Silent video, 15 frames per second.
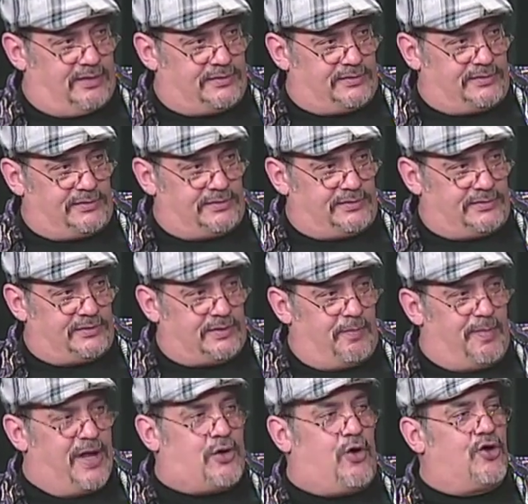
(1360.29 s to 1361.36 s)
my brethren?
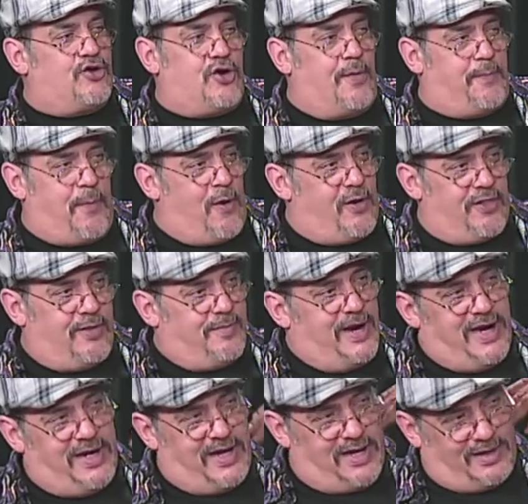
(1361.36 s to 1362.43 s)
Because you're part of the
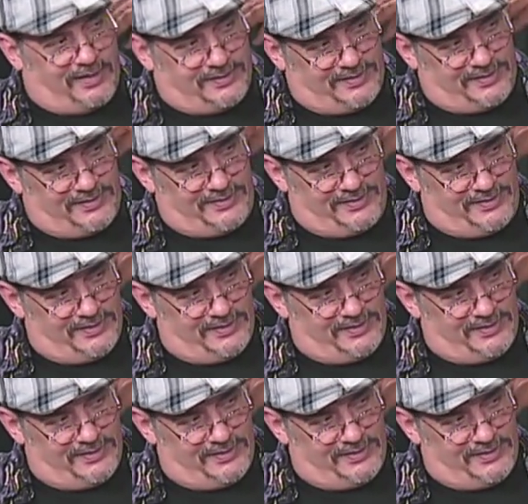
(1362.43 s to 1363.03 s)
media. What?